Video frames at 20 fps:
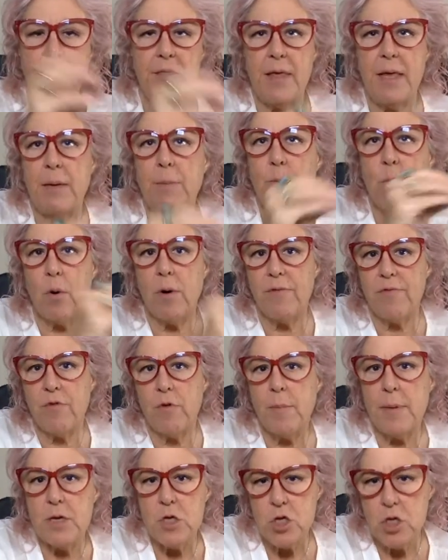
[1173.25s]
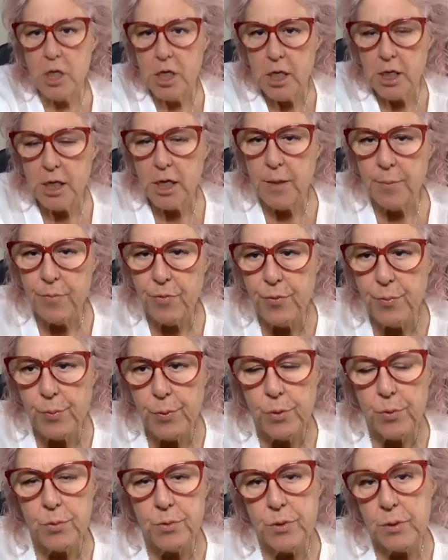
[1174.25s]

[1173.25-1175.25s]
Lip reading: then more information can come through.